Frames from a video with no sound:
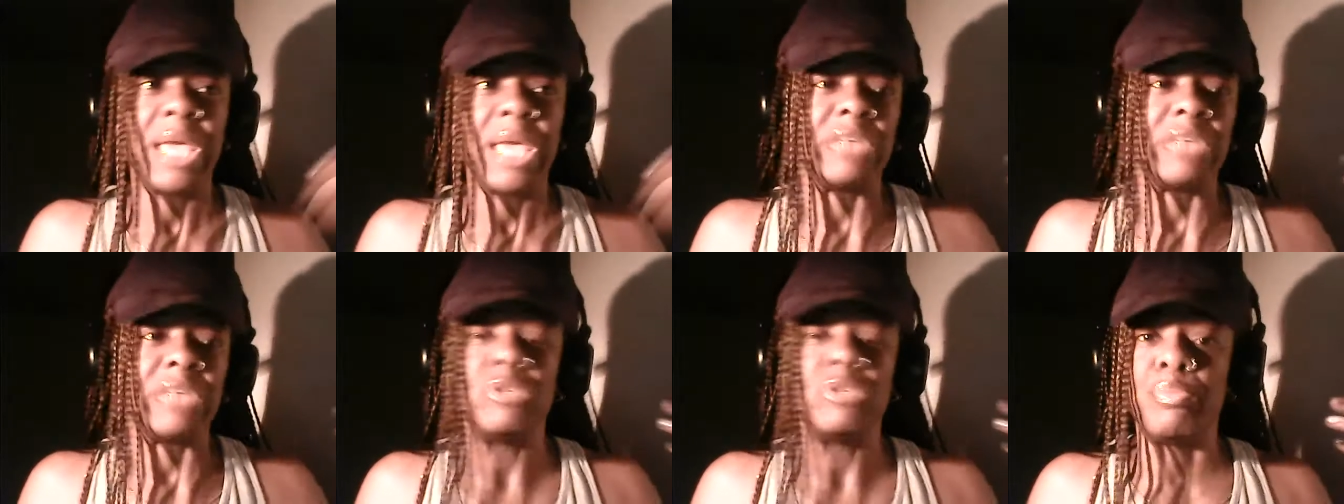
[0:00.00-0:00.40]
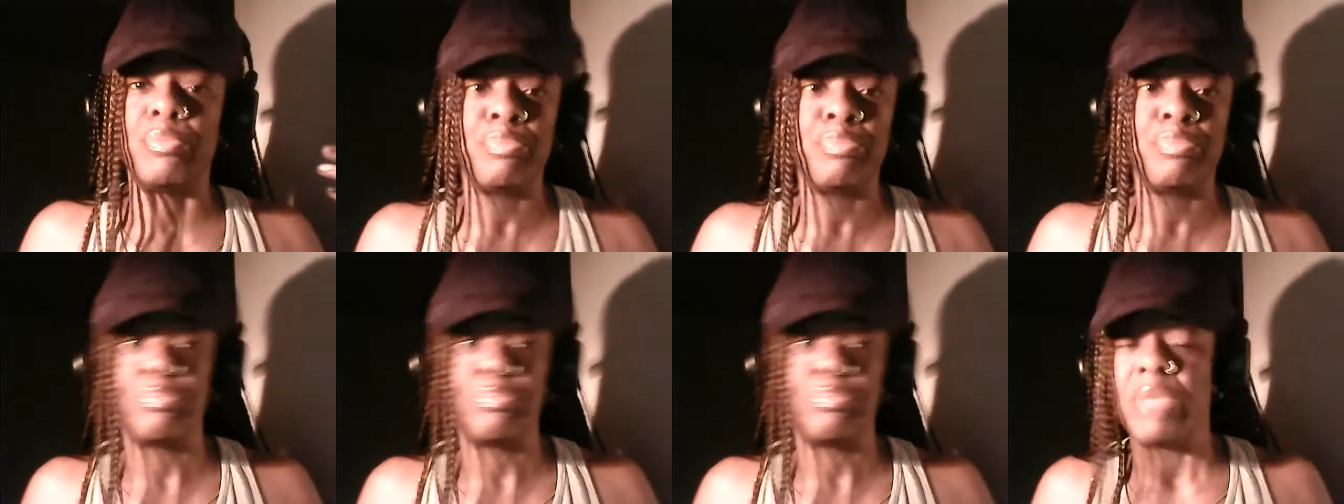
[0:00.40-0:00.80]
and you
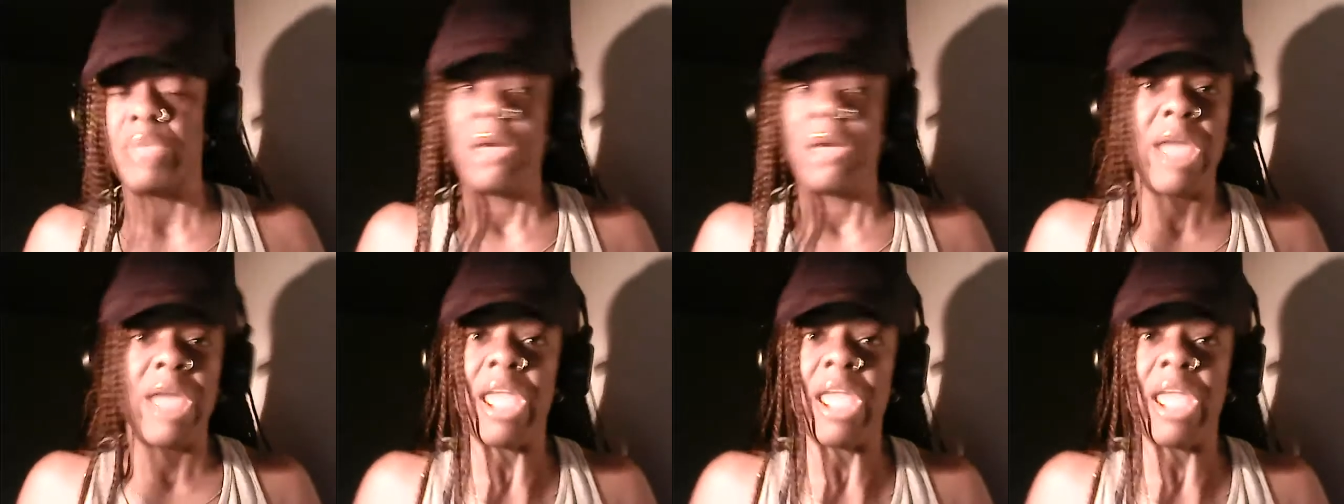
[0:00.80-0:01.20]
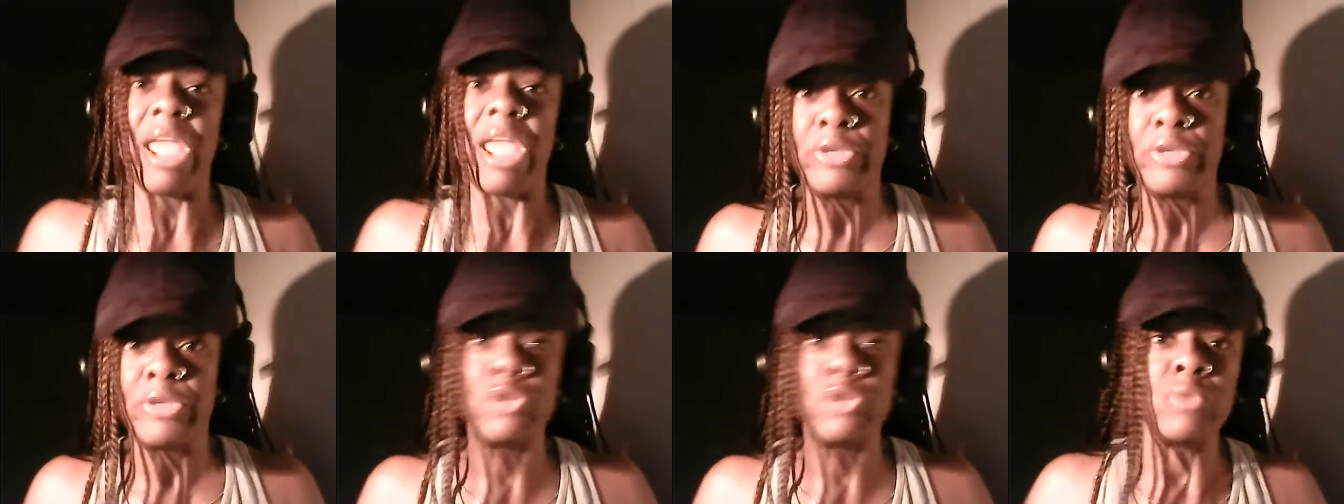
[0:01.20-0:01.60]

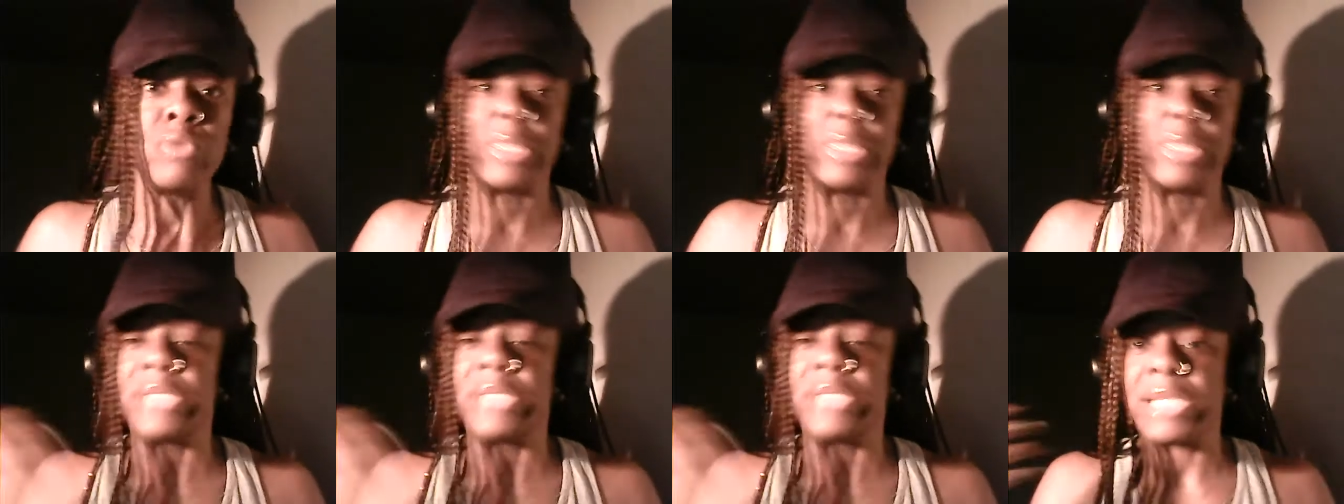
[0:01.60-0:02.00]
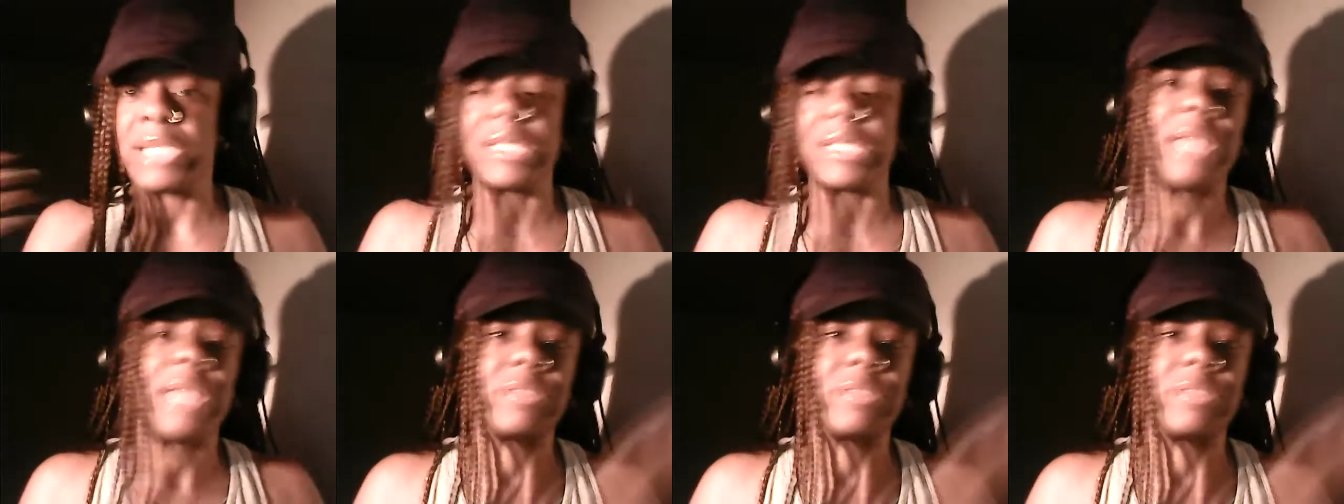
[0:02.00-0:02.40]
F you, and this,
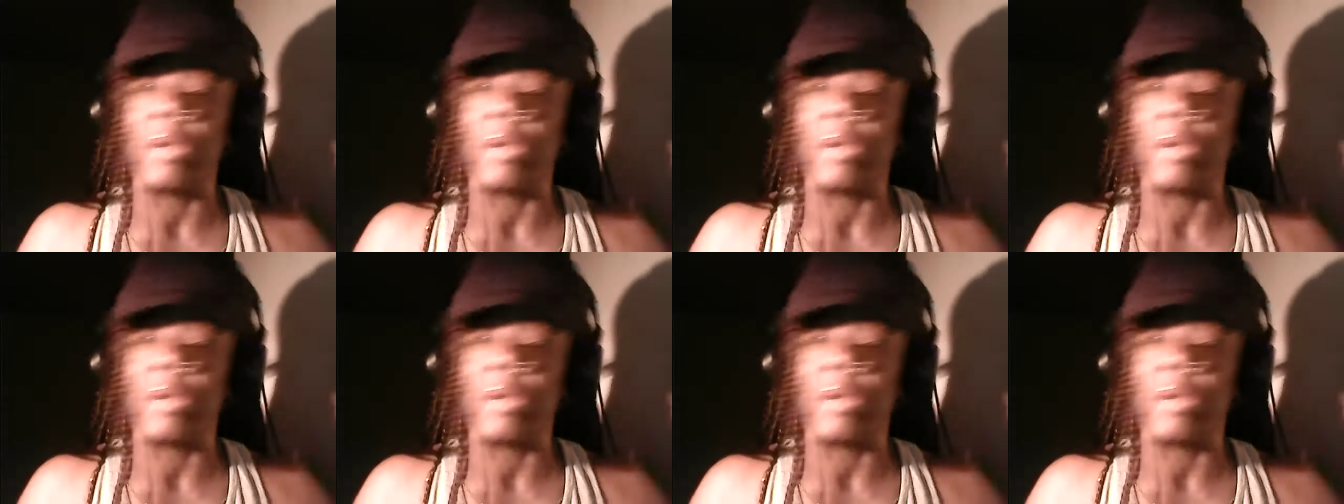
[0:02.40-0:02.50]
that, and third.